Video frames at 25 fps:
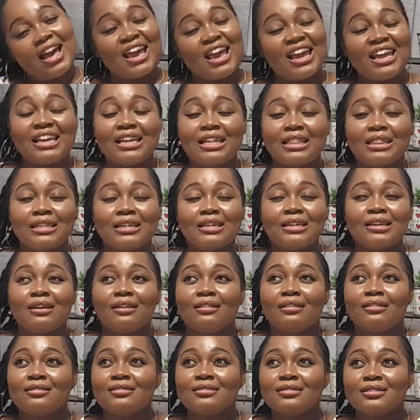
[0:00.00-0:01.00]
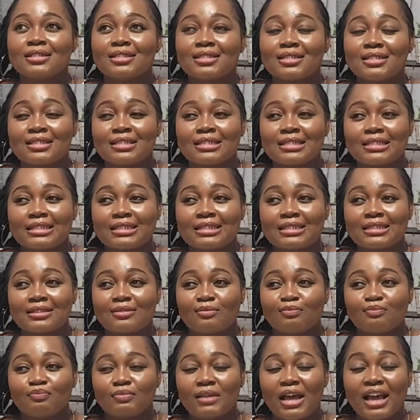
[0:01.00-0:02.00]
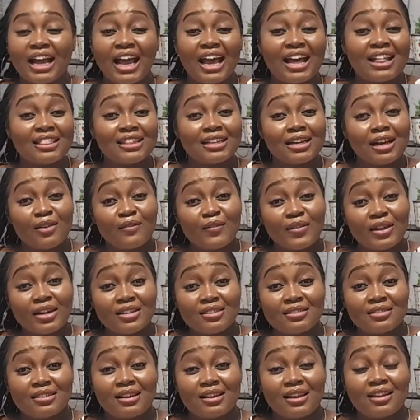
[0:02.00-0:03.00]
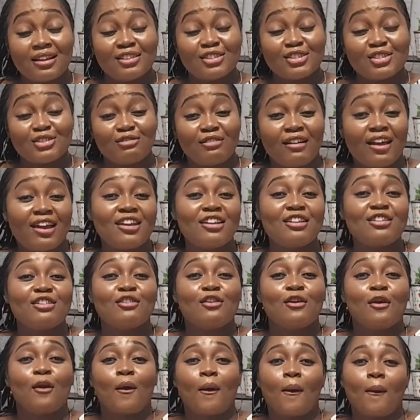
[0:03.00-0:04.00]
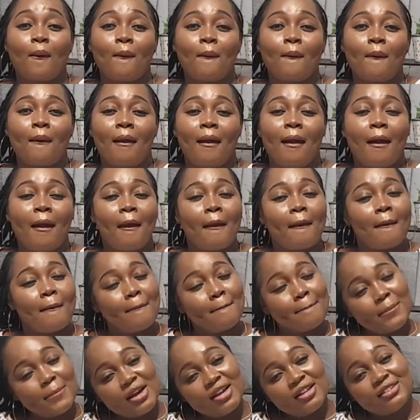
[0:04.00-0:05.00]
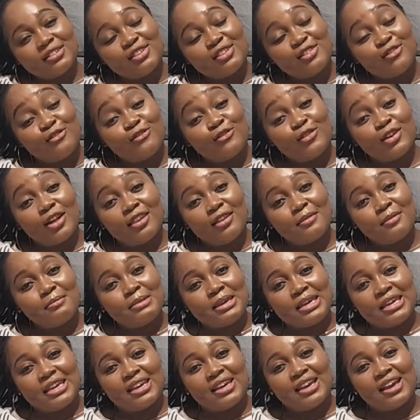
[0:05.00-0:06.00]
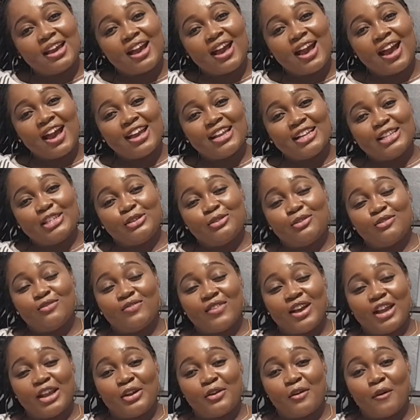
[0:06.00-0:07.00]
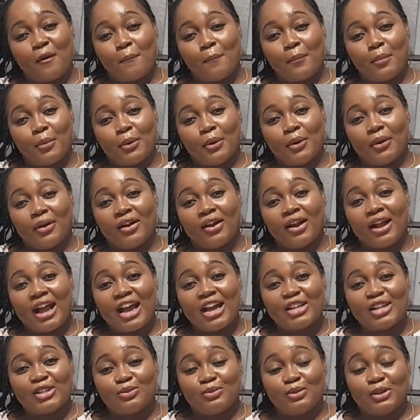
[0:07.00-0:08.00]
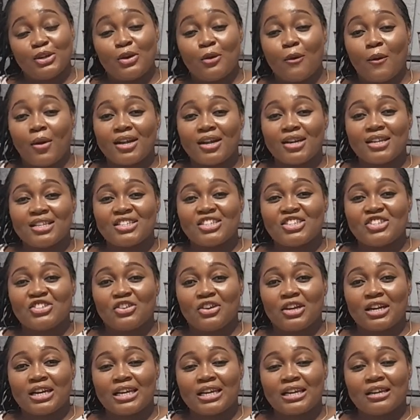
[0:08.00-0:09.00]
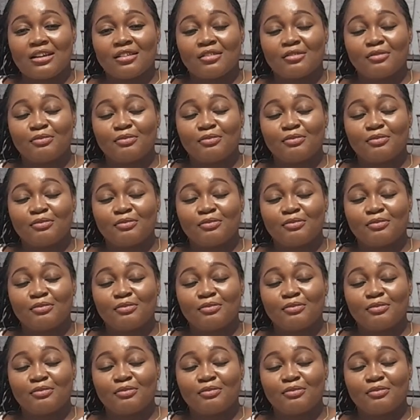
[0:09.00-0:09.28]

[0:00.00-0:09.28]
anything else i can't think of anything else right now but follow me and you'll find out more as we go on this journey